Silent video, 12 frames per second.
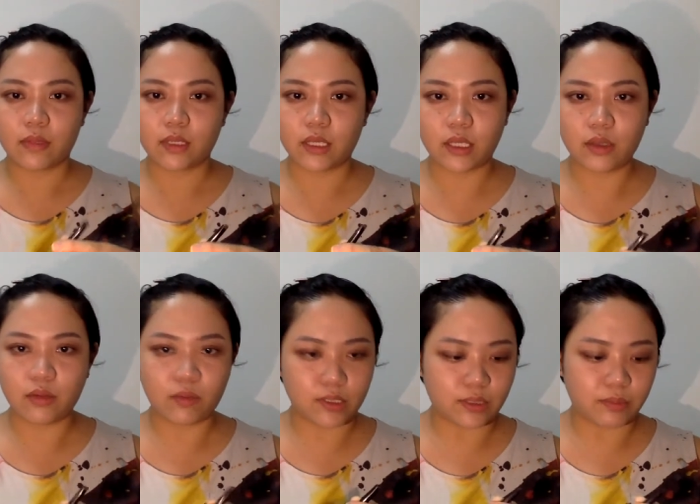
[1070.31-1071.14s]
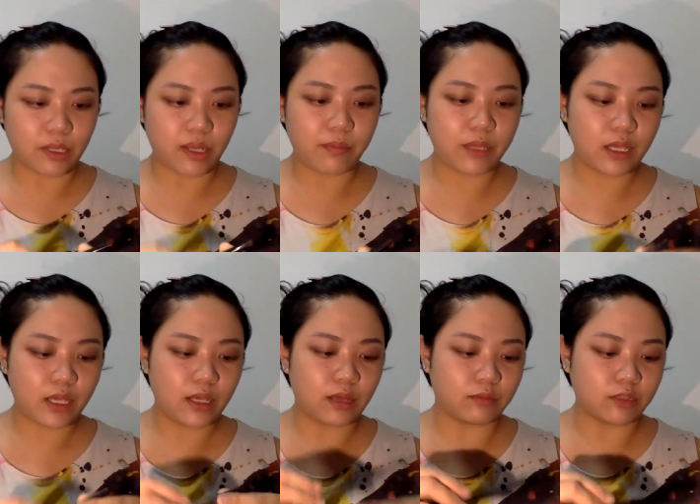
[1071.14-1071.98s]
Okay, once I'm
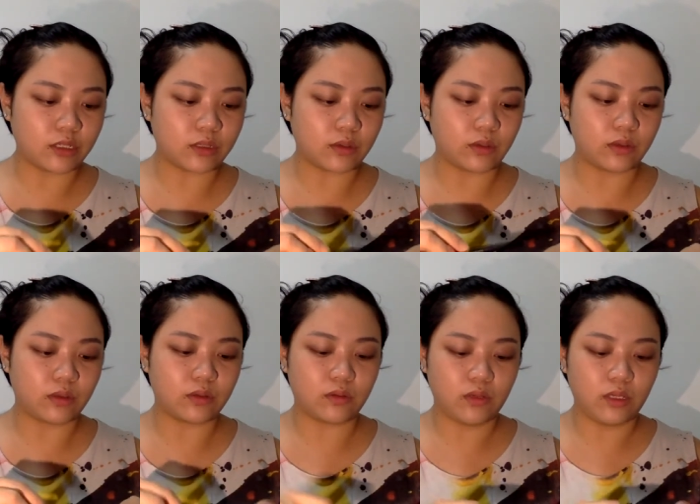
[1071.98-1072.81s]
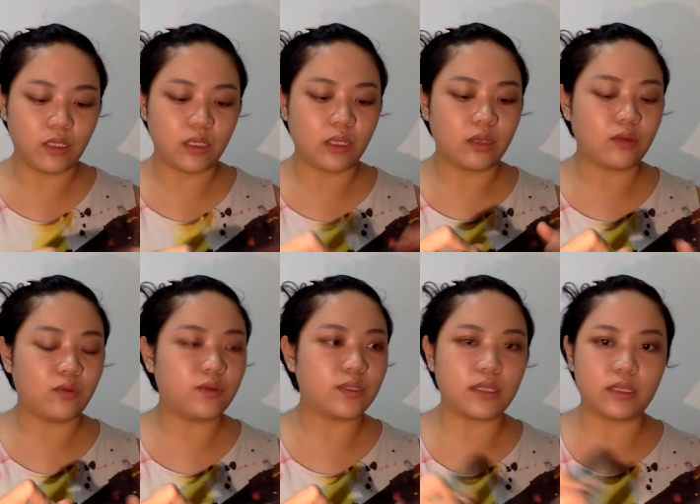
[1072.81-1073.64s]
happy, I'm just going to
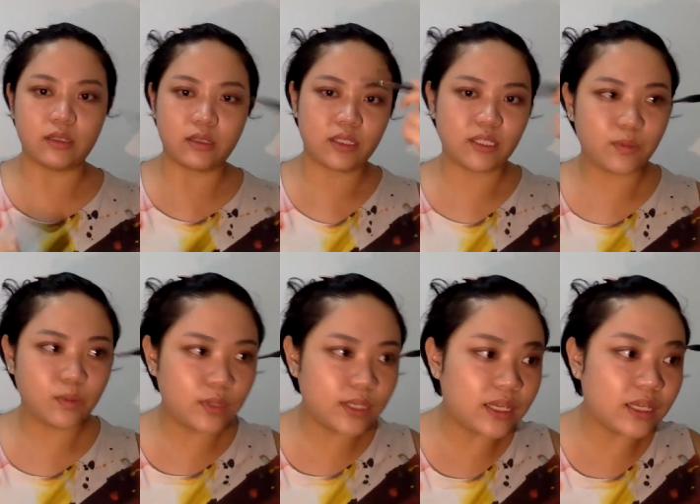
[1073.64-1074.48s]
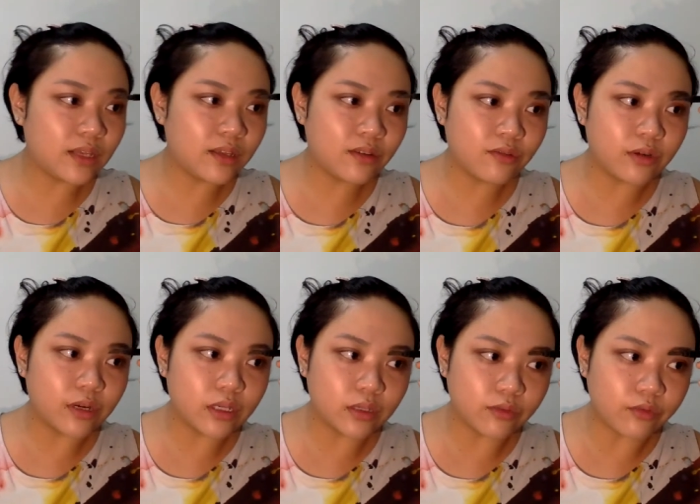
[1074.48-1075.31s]
use the spoolie, very
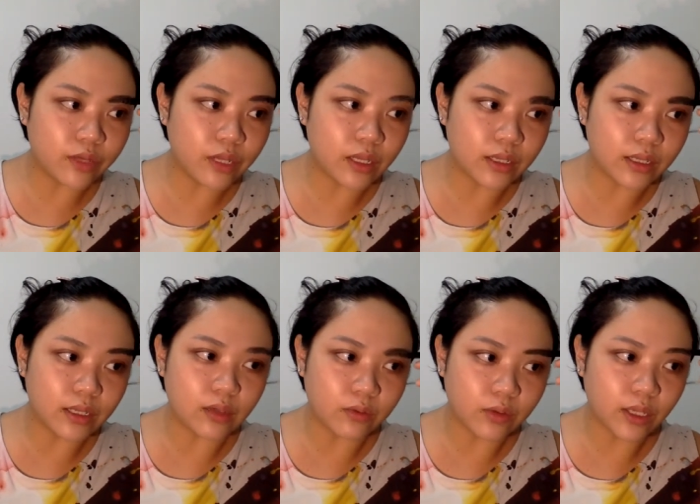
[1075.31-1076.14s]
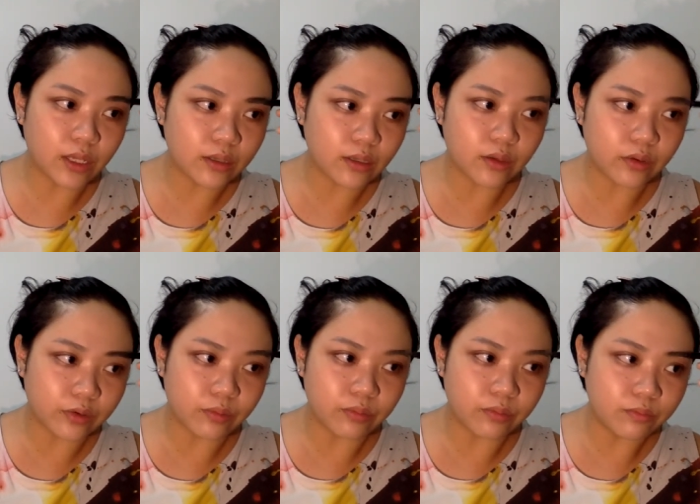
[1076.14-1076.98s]
conveniently located on
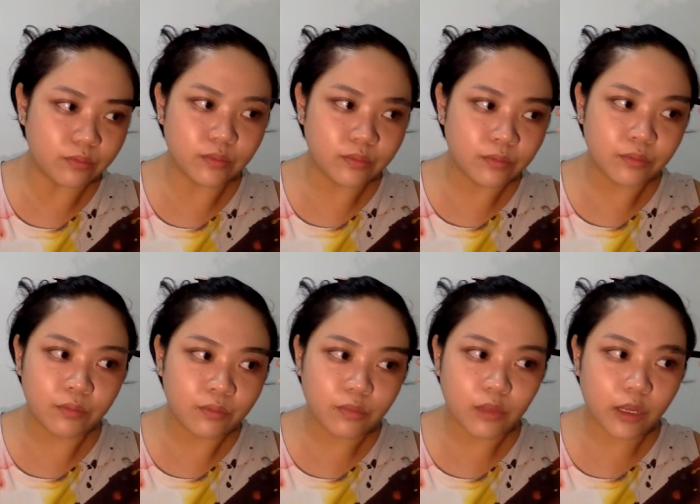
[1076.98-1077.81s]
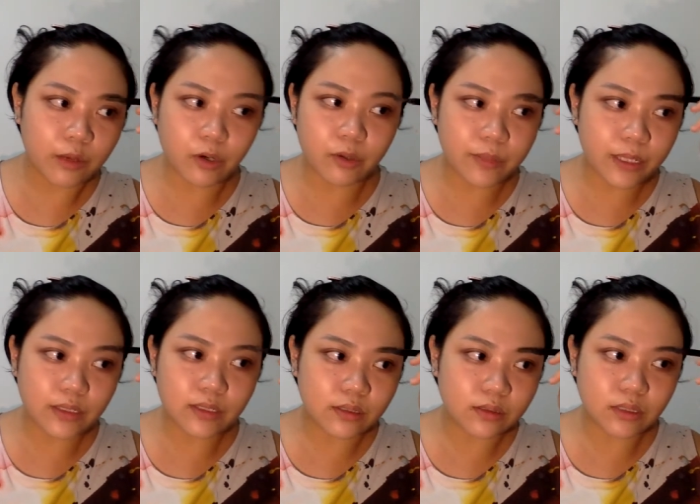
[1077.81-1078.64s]
the eyebrow
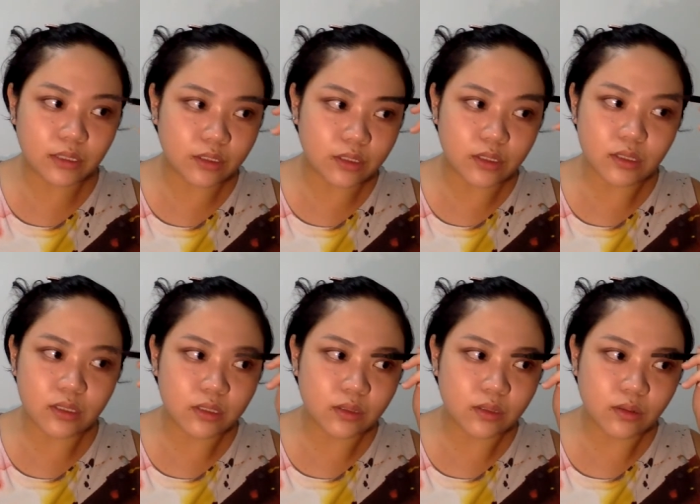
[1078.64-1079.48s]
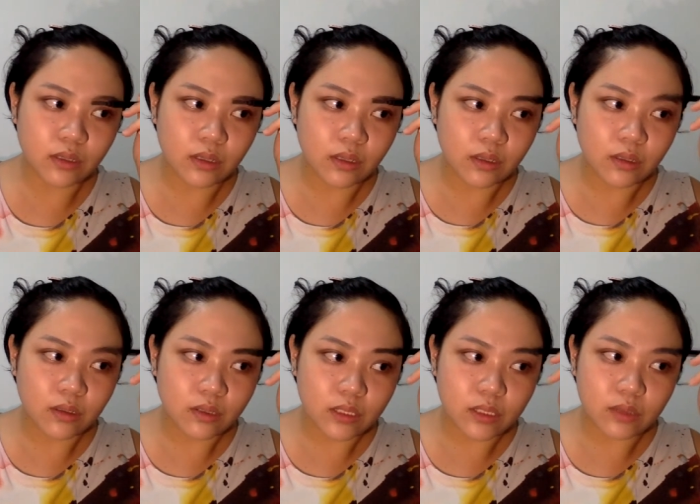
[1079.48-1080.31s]
pencil, and just
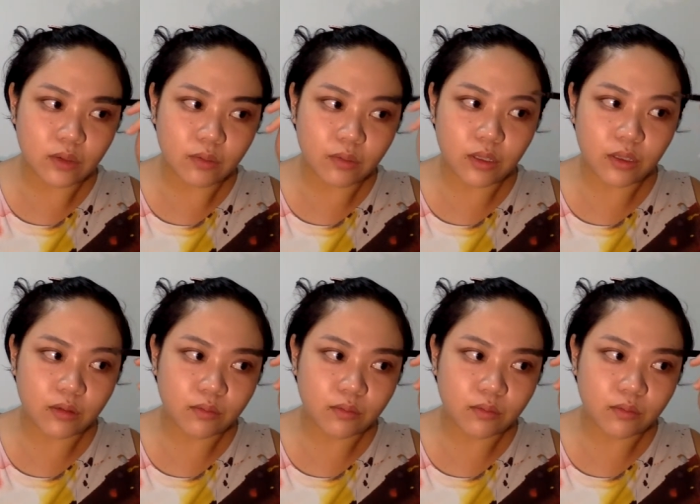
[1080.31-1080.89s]
swipe it